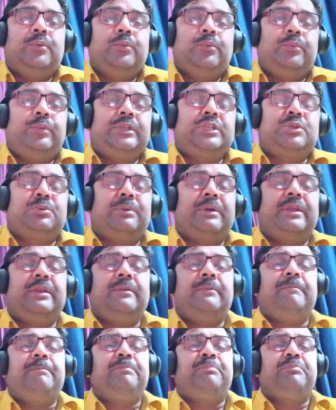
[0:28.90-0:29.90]
which
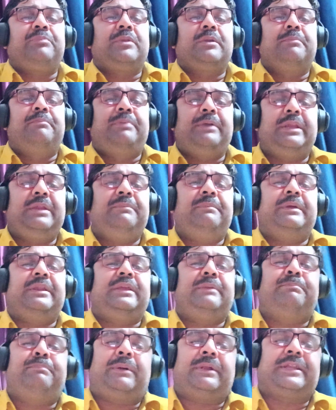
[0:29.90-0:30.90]
one very
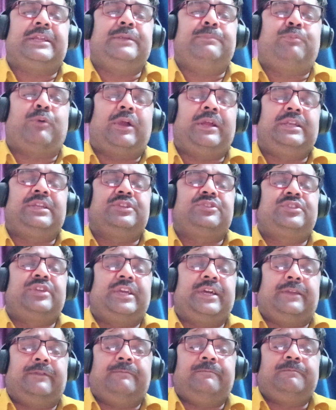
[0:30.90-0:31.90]
important point is
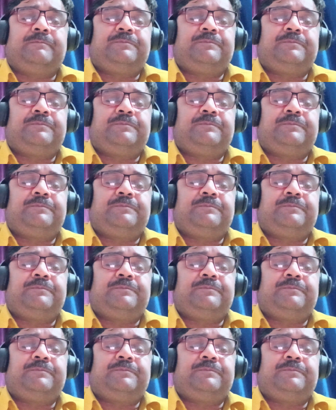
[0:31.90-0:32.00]
there